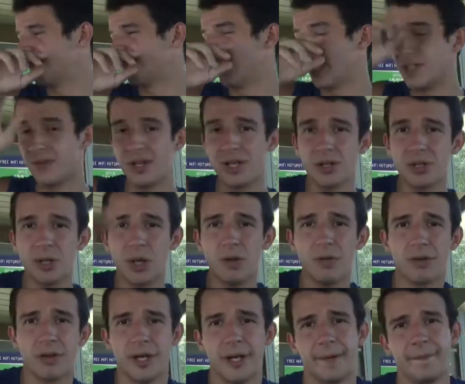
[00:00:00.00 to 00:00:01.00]
This video is
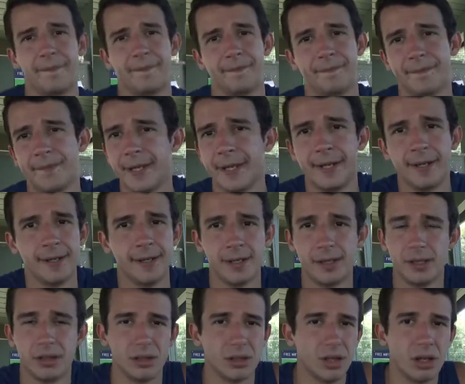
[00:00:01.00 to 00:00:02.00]
over though.
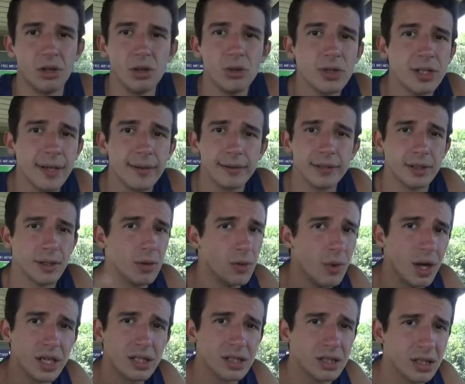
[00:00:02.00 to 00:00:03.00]
Go do some. Go
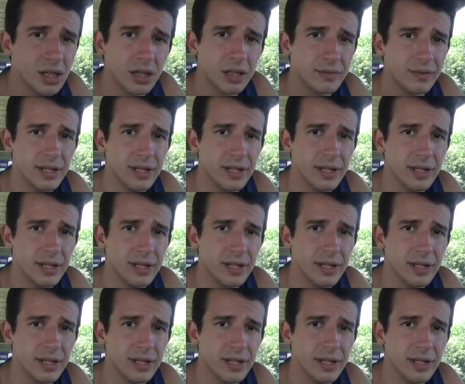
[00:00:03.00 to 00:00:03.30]
watch another